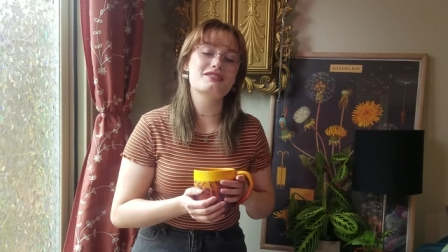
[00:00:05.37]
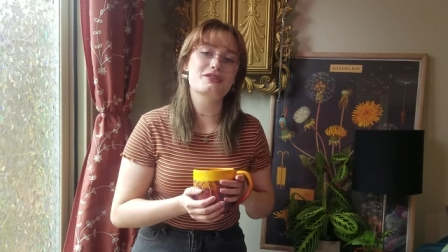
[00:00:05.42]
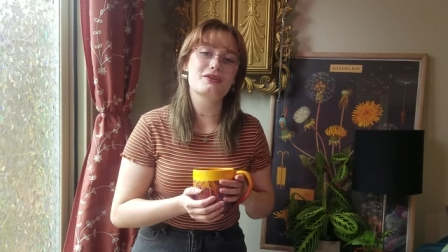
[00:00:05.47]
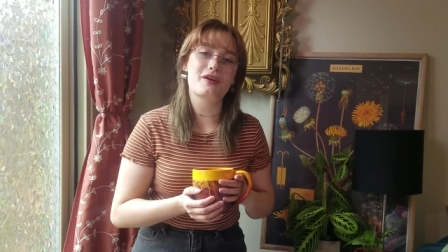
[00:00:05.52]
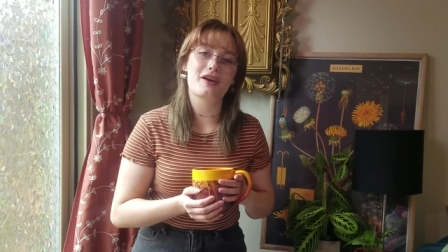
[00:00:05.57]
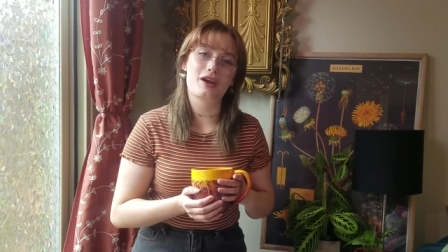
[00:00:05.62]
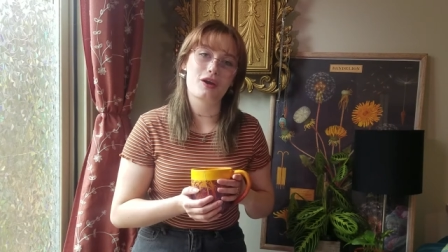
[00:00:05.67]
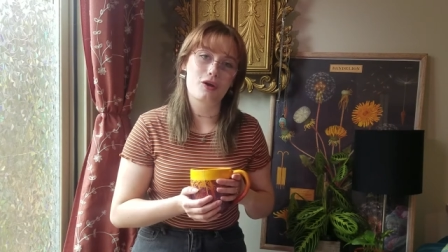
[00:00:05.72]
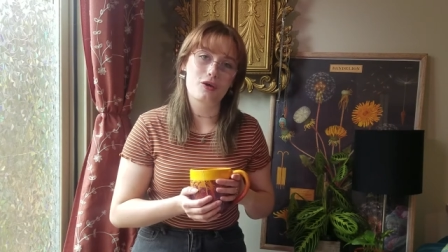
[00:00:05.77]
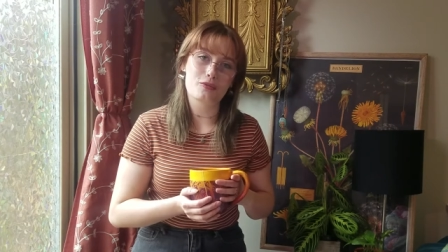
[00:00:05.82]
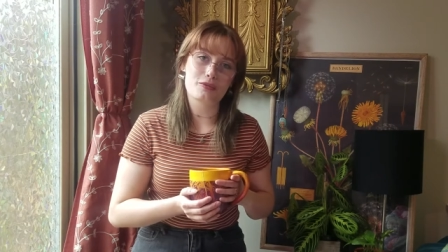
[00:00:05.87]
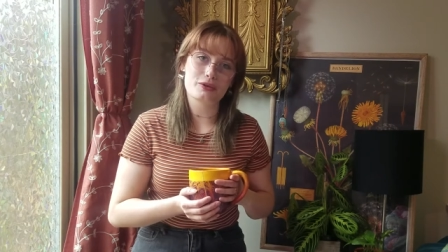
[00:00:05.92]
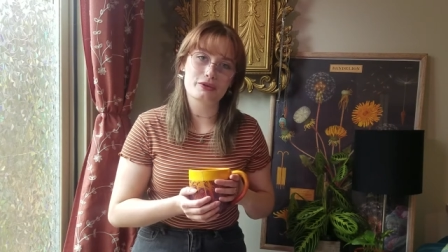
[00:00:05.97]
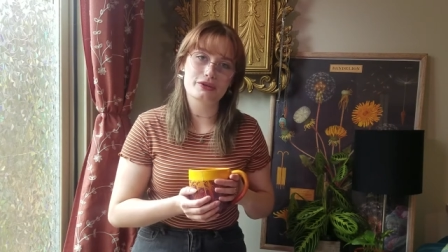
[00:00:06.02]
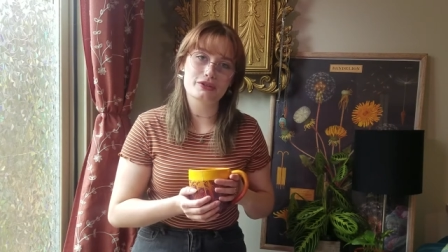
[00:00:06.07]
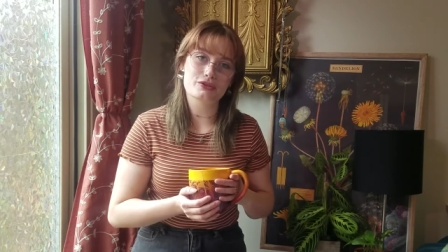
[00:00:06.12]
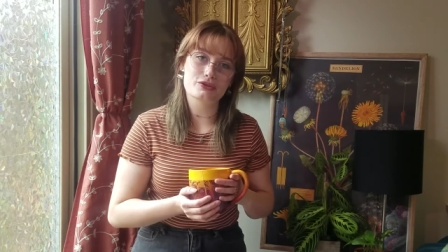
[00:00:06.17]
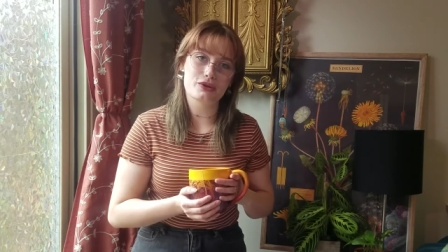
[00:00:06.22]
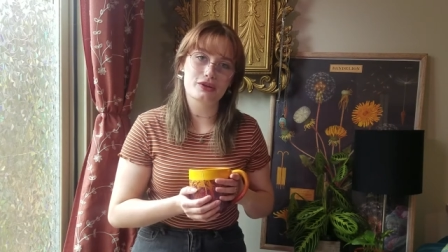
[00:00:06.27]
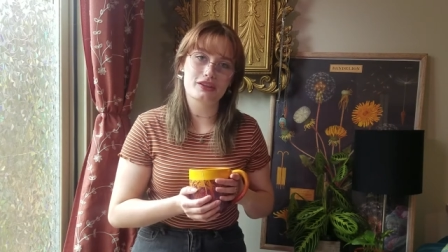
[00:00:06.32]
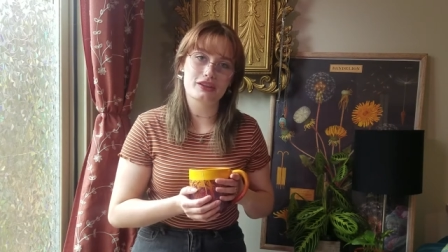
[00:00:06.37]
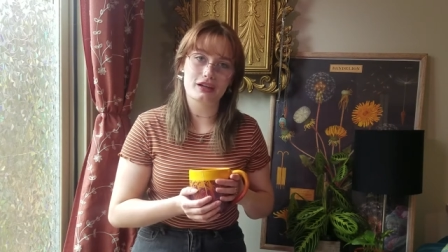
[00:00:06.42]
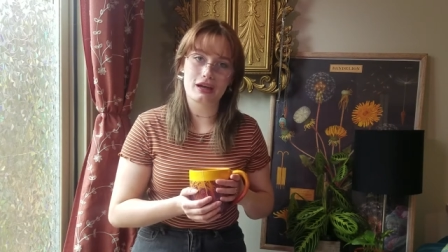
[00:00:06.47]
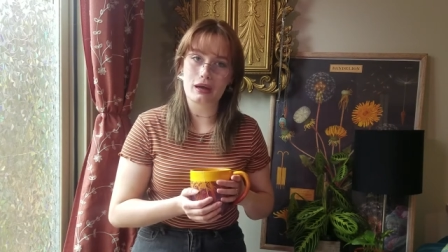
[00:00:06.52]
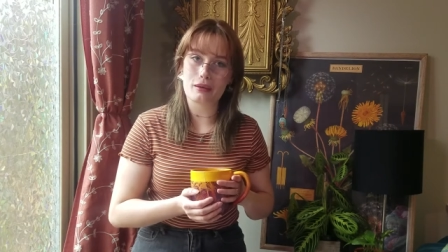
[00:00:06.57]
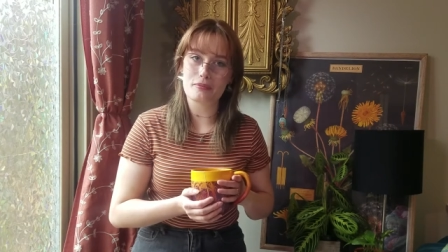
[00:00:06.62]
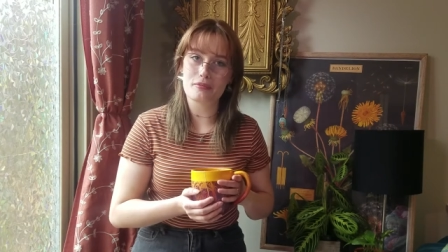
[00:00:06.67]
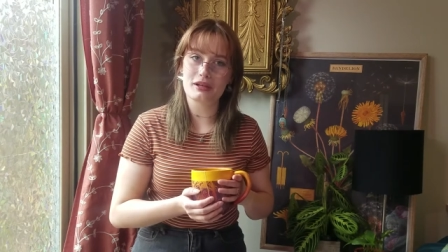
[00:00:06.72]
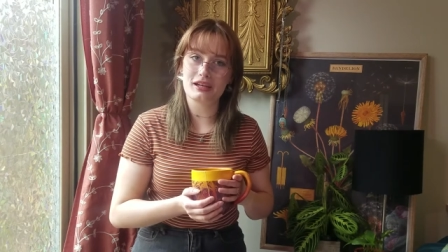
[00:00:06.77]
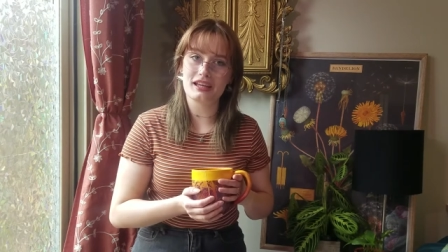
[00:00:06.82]
so I hope you enjoy the
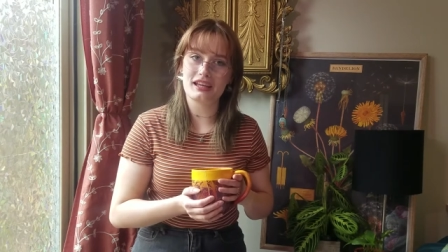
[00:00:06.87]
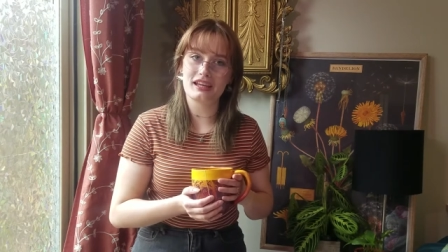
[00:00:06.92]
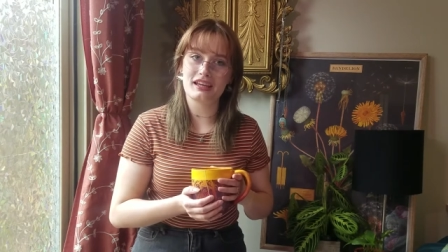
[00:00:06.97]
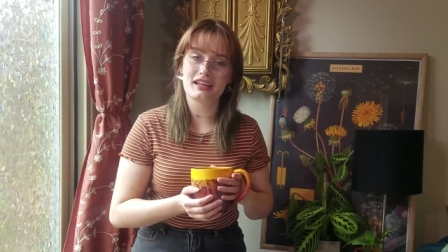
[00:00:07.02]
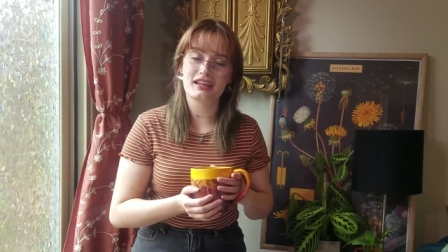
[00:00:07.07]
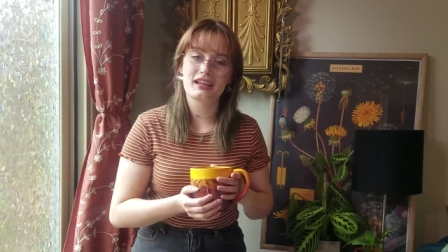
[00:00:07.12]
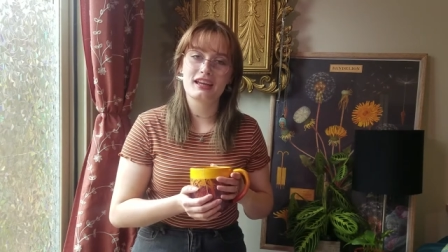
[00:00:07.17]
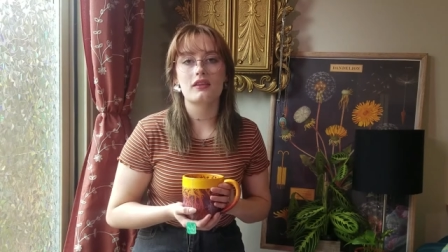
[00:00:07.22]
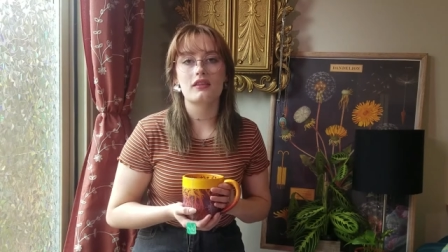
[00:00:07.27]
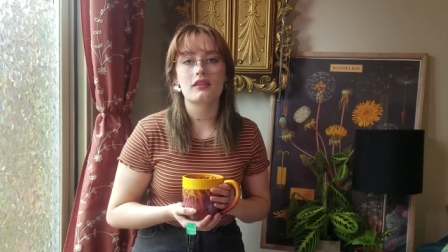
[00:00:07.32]
company.